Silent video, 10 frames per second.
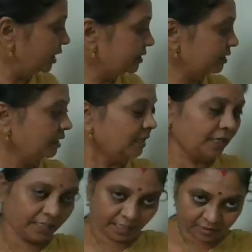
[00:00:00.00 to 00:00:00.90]
is
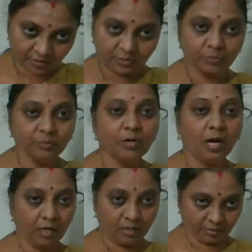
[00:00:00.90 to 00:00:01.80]
next to
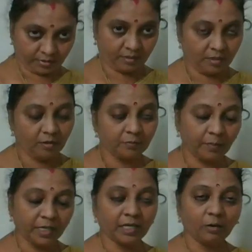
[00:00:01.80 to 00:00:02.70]
ours, or
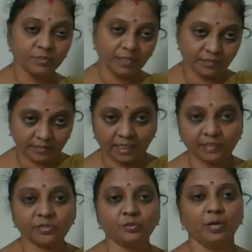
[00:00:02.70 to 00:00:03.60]
my house is
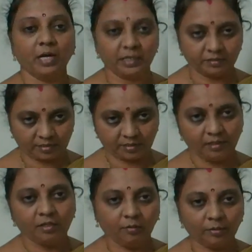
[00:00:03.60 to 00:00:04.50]
next to hers.
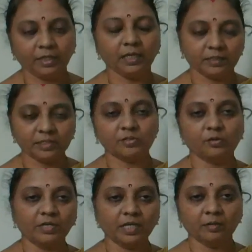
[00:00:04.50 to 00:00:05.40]
Okay, it is
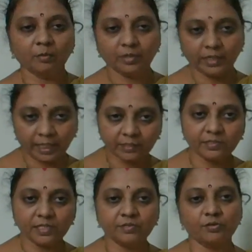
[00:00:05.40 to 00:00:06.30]
talking about
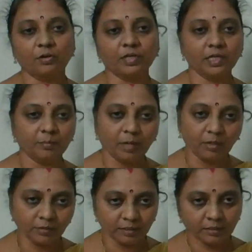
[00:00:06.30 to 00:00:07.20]
next, is talking
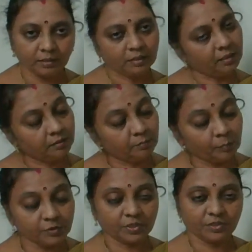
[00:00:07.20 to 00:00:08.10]
about
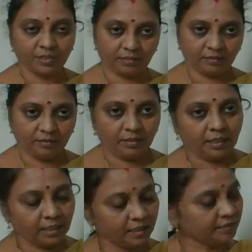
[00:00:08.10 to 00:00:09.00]
position.
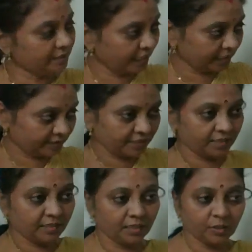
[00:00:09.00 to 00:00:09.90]
He is next
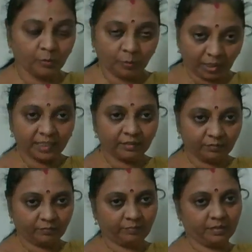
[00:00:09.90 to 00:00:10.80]
in the queue line.
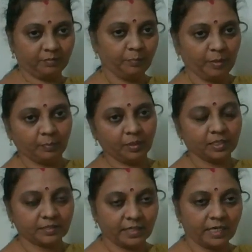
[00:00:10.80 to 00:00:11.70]
If people
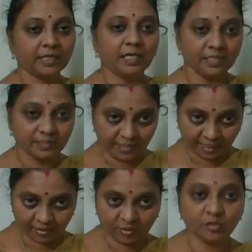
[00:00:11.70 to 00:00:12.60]
are standing, he is
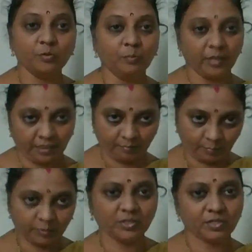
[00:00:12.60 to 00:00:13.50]
next to me.
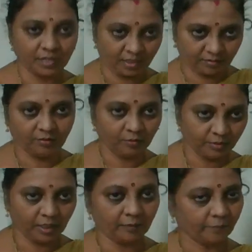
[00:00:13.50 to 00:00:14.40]
Position.
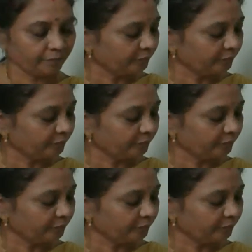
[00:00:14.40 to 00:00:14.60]
Okay.